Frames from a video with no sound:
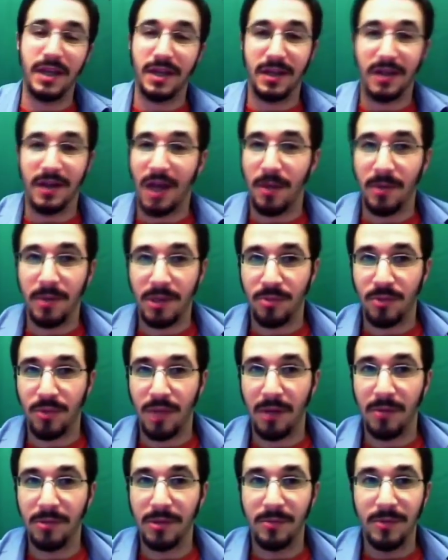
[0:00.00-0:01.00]
the economic
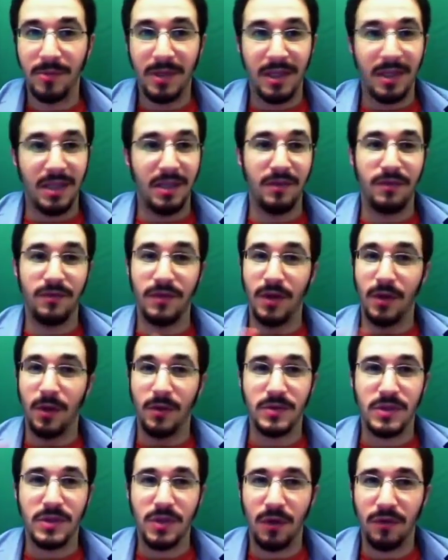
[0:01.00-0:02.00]
problem if you
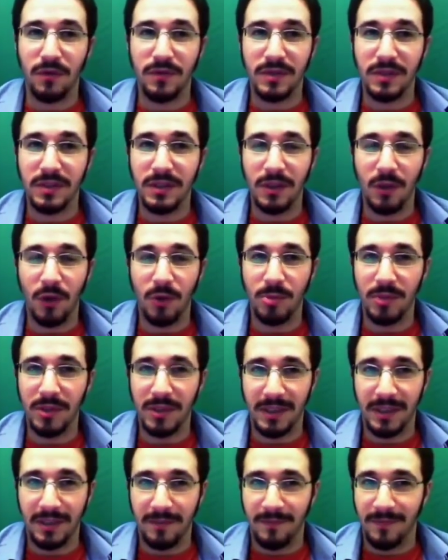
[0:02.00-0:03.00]
don't solve it
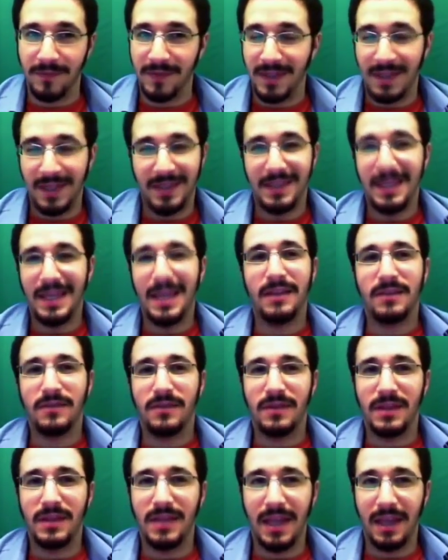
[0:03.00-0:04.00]
globally. At the
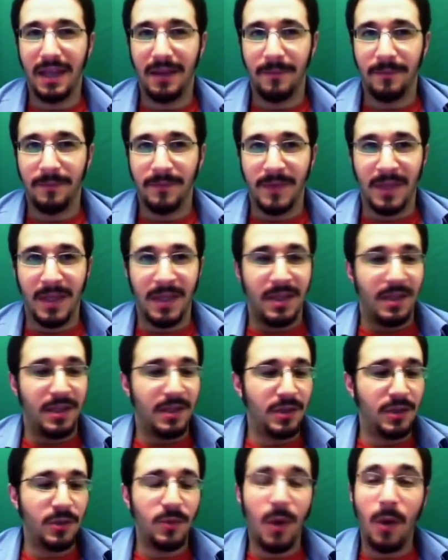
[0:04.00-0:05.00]
end of the day,
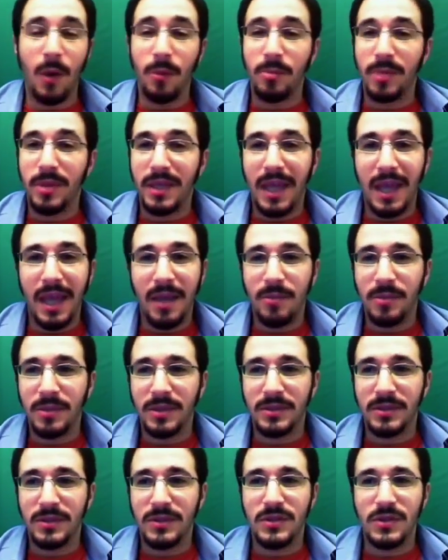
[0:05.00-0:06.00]
you won't be
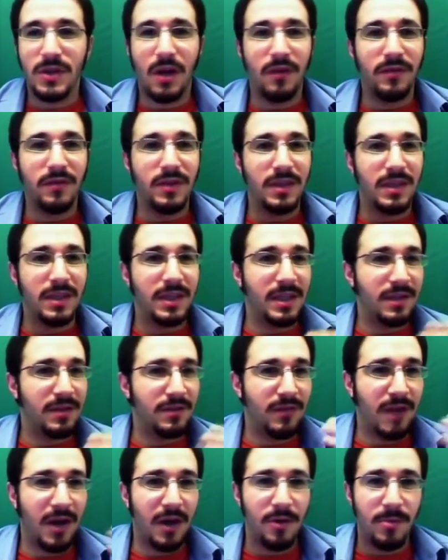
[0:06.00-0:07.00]
able to solve the
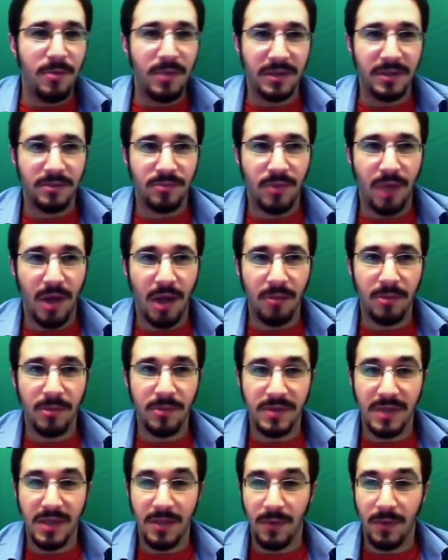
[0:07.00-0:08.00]
environment
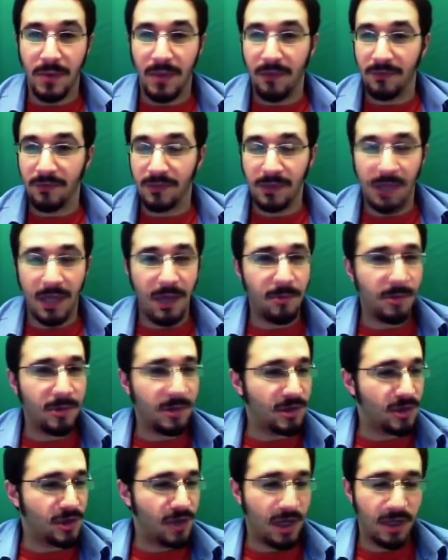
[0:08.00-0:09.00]
problems that we have,
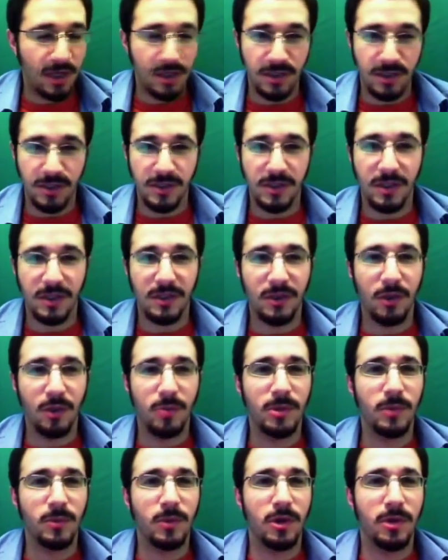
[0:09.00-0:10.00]
climate change and
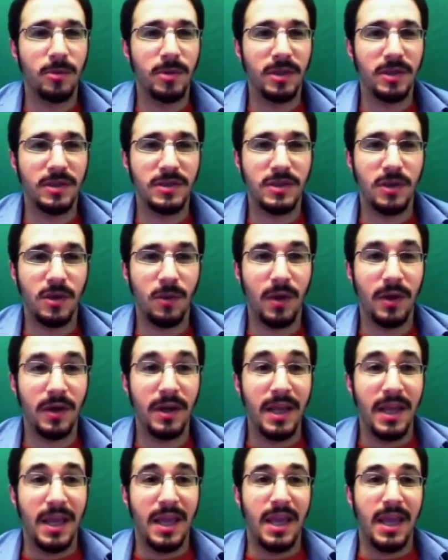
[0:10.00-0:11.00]
global warming and so
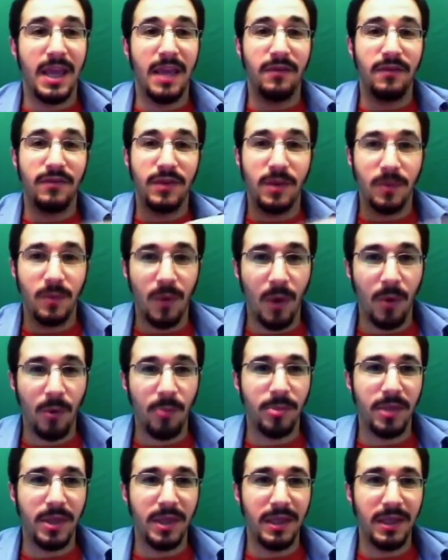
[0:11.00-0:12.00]
on, if there
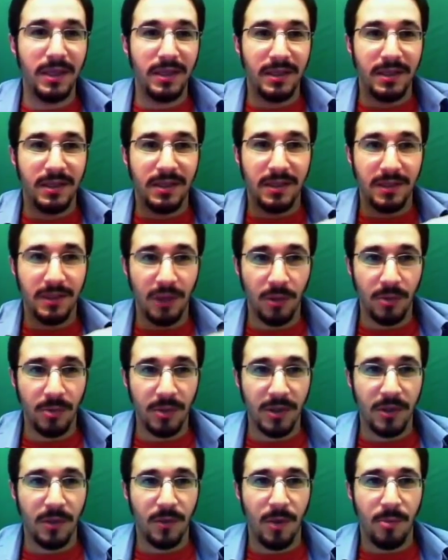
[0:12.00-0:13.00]
won't be
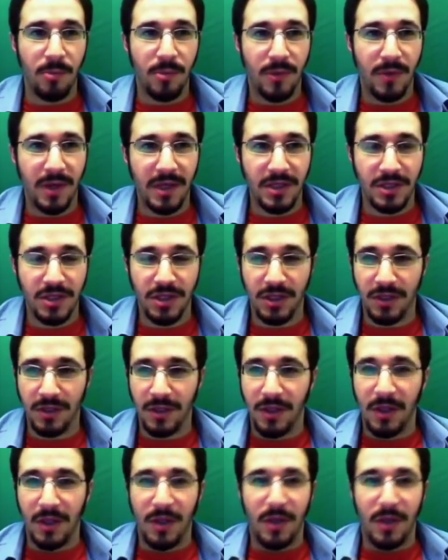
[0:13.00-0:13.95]
global cooperation.